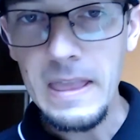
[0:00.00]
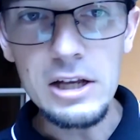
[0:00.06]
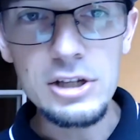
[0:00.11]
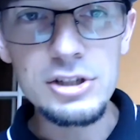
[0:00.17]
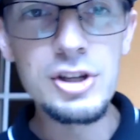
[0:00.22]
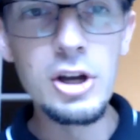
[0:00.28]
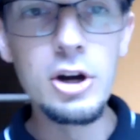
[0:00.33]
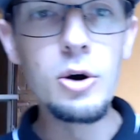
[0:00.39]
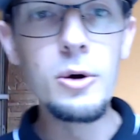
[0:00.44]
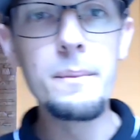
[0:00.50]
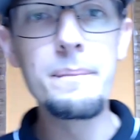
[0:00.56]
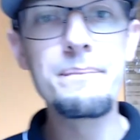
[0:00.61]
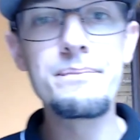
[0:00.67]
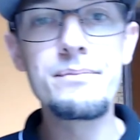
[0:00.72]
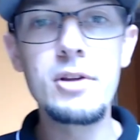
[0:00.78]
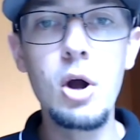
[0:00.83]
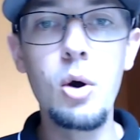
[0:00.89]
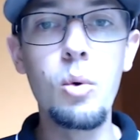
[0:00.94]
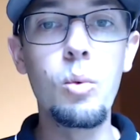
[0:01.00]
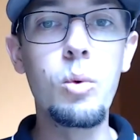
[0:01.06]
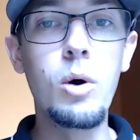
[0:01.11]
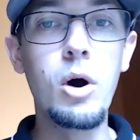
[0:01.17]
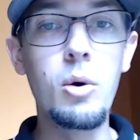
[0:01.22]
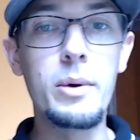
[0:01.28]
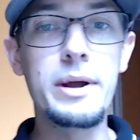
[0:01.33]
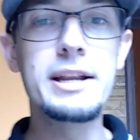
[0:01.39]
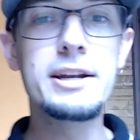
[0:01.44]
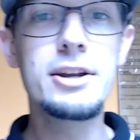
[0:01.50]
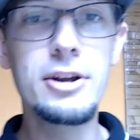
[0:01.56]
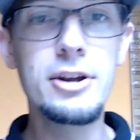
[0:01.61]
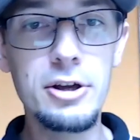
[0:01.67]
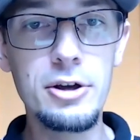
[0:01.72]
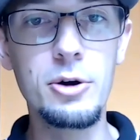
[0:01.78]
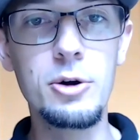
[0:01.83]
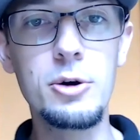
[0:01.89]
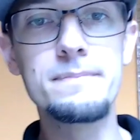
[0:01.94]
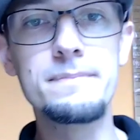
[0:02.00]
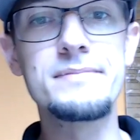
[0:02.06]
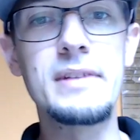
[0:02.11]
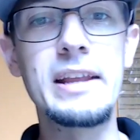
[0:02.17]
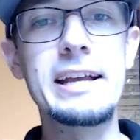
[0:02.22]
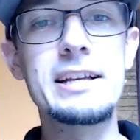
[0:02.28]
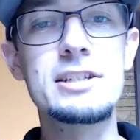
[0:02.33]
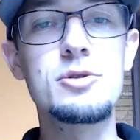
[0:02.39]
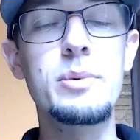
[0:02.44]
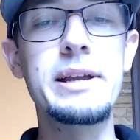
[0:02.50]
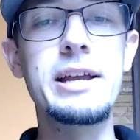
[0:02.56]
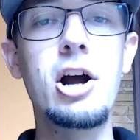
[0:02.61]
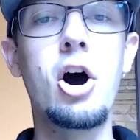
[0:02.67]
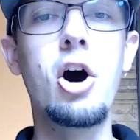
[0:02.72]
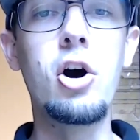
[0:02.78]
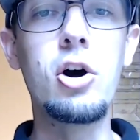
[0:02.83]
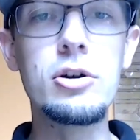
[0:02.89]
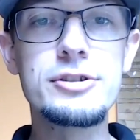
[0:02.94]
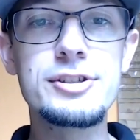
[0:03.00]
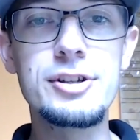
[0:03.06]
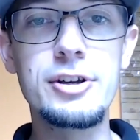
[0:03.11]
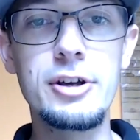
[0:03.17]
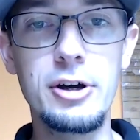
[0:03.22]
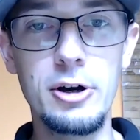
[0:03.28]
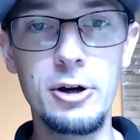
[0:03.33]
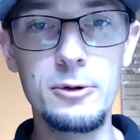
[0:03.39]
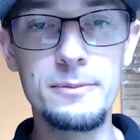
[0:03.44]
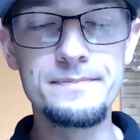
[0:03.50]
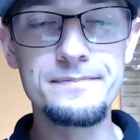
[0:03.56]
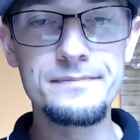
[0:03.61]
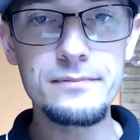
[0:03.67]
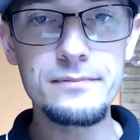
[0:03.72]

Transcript: So what we do is we also